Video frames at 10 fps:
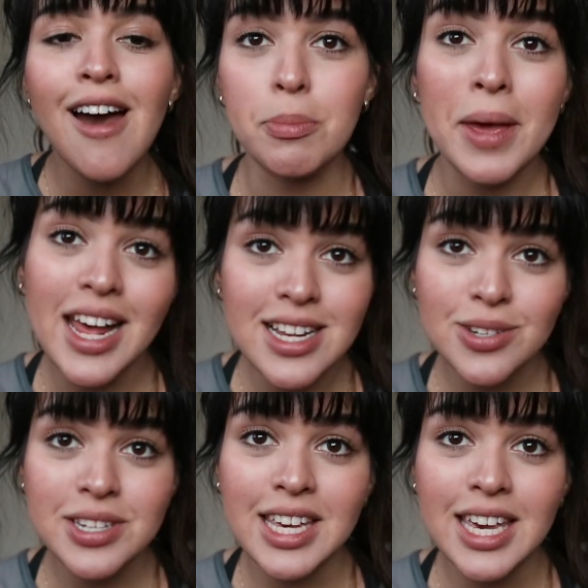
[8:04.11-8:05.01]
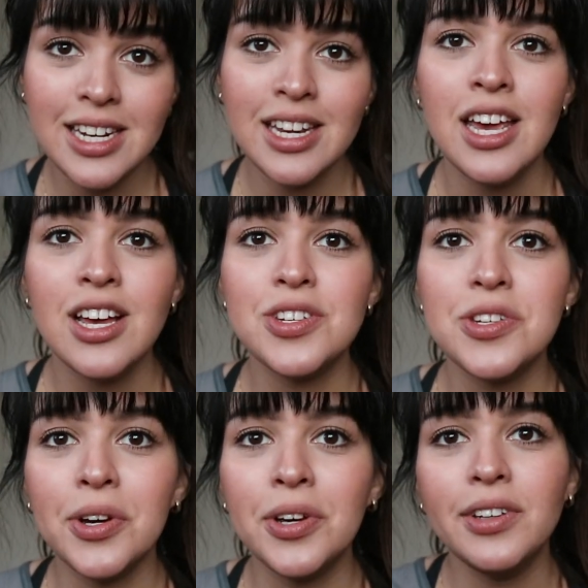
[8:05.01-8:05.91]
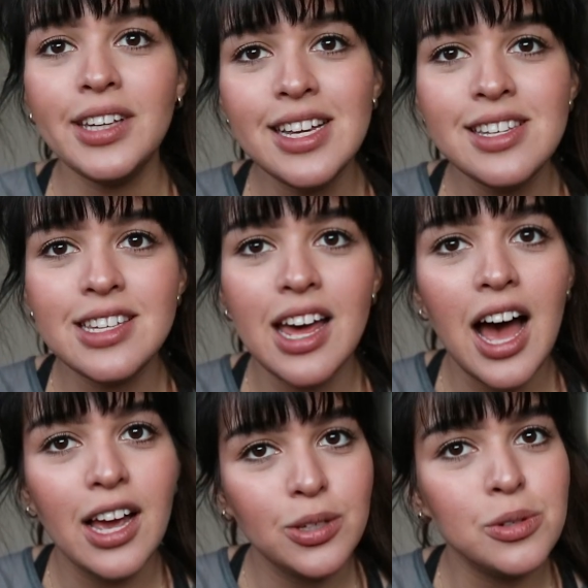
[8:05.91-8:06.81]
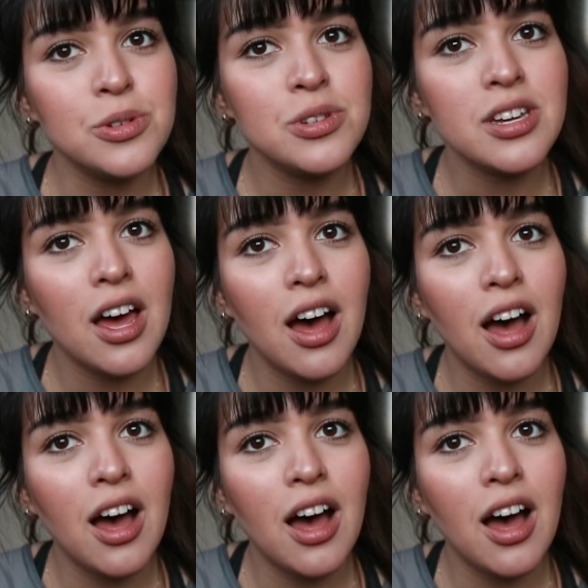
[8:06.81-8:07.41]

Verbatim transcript: It repairs your skin. So yes, I use